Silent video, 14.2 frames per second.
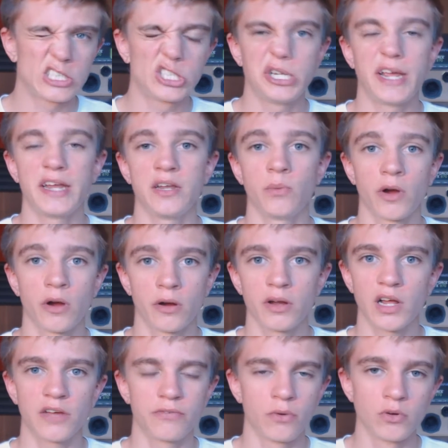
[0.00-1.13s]
January,
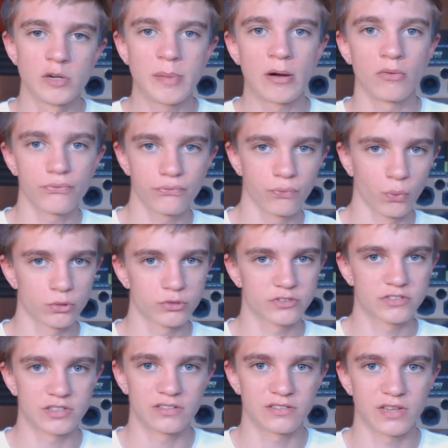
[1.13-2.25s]
and I've owned about 4
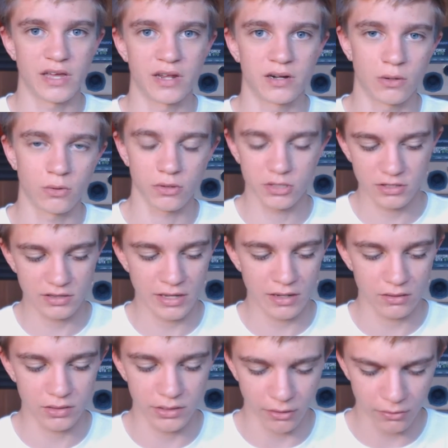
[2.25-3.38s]
since then, and I'll get to
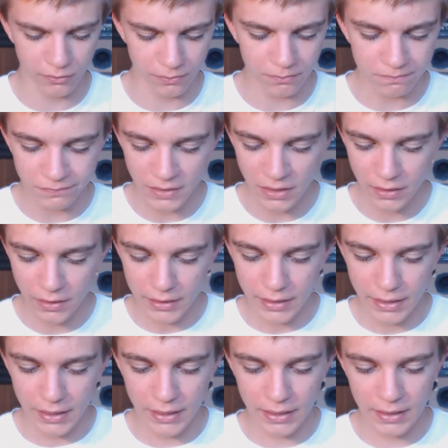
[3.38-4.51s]
that later.
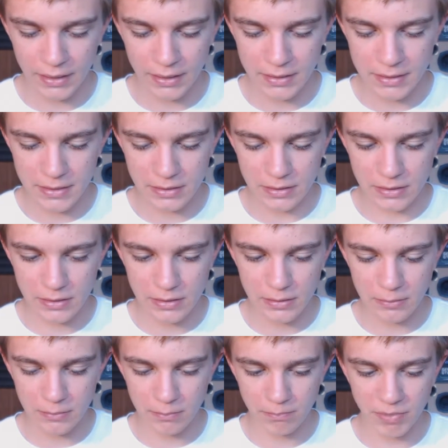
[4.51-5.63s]
And
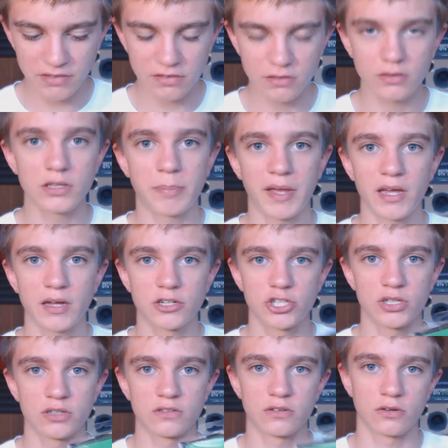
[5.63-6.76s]
basically, the
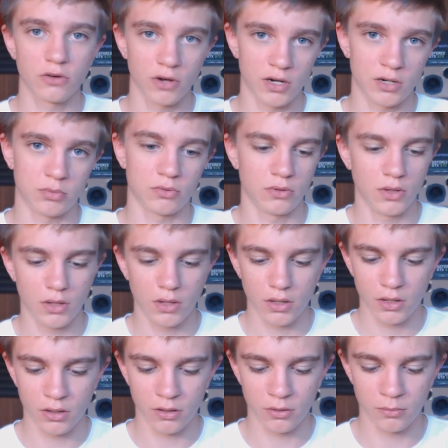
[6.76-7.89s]
packaging is incredible.
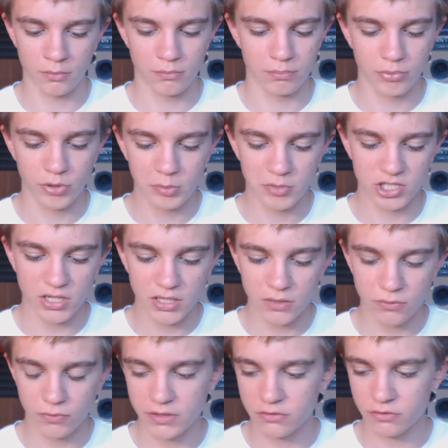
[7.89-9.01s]
Pretty much any
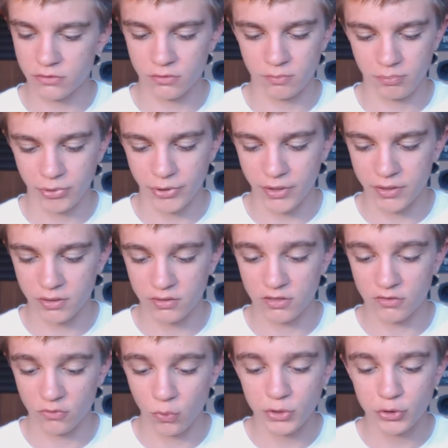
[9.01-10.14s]
Razer product
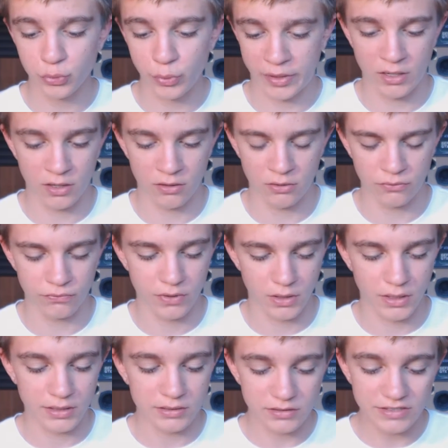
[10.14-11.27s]
is going to have
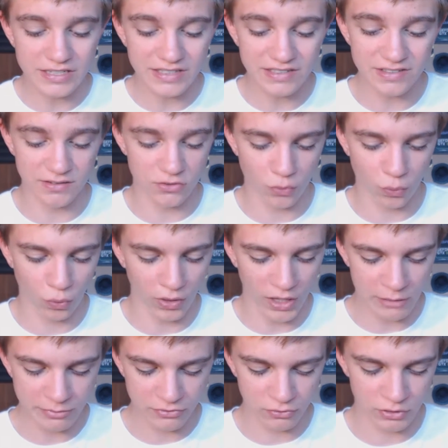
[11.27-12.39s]
decent or
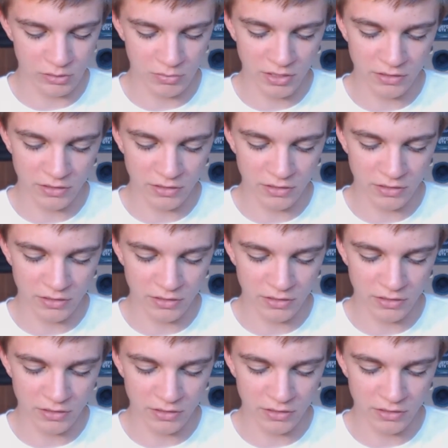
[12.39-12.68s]
absolutely